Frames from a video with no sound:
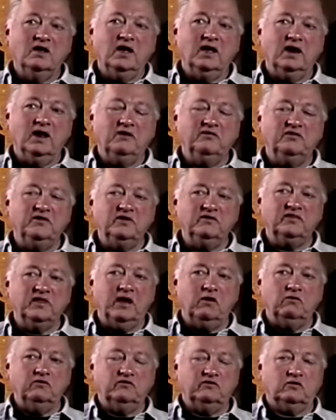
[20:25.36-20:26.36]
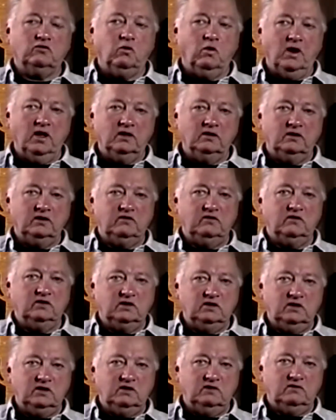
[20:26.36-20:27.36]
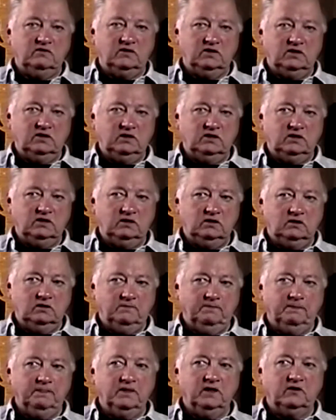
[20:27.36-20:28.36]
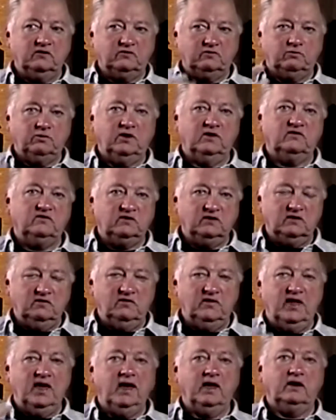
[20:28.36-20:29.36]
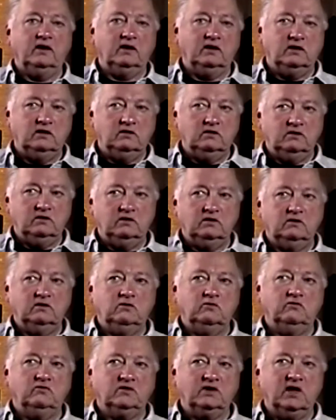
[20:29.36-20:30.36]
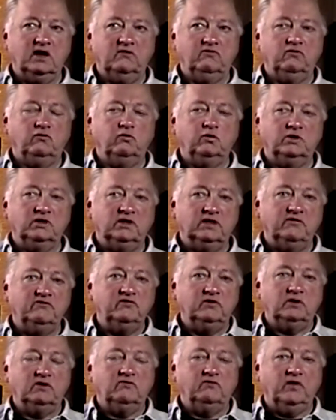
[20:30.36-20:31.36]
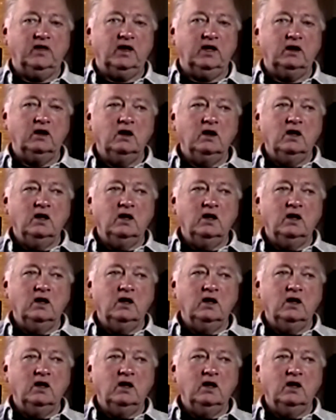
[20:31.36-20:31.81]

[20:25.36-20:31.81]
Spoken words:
And I think that was the quality that he expressed in that, and it was kind of a reliving of that.